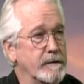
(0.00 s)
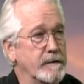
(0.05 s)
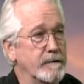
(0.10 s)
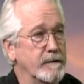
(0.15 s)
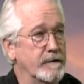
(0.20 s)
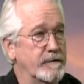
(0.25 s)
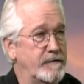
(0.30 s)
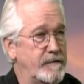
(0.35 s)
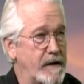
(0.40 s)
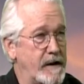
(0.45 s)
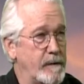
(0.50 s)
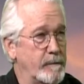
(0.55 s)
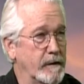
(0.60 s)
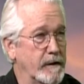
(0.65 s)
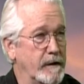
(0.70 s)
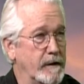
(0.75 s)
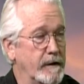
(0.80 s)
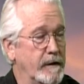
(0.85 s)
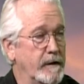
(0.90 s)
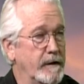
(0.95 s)
the
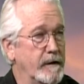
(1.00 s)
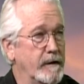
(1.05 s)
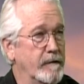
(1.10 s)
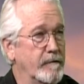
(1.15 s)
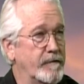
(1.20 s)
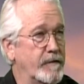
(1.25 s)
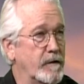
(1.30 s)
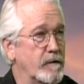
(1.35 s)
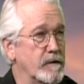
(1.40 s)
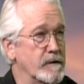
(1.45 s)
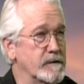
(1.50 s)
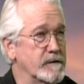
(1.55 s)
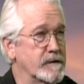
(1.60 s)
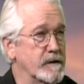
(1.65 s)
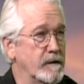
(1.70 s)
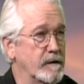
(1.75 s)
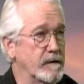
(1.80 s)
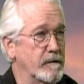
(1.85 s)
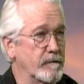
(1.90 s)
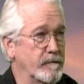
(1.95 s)
family if
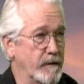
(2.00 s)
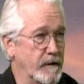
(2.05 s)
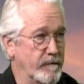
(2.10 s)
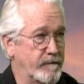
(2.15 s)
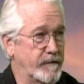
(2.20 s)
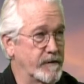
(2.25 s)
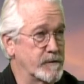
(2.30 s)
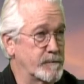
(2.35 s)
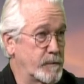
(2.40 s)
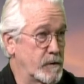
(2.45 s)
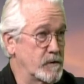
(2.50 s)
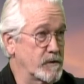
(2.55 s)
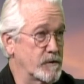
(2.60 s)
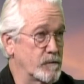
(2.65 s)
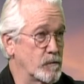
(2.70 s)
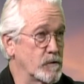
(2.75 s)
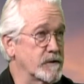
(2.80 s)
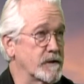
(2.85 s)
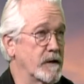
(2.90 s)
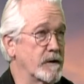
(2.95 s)
if this
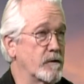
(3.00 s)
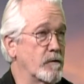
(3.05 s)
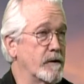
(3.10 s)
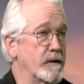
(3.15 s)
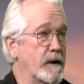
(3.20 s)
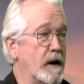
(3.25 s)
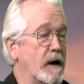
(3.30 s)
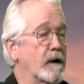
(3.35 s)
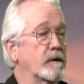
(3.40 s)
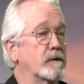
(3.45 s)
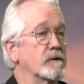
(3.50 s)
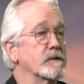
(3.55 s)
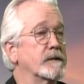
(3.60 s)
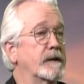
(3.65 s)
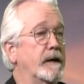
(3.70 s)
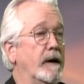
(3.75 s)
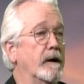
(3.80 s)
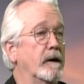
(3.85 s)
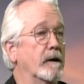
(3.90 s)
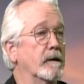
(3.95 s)
person was under a doctor's
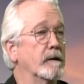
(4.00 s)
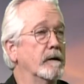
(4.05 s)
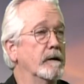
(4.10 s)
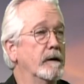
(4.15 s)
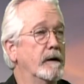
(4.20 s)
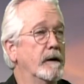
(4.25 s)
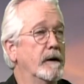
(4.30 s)
care,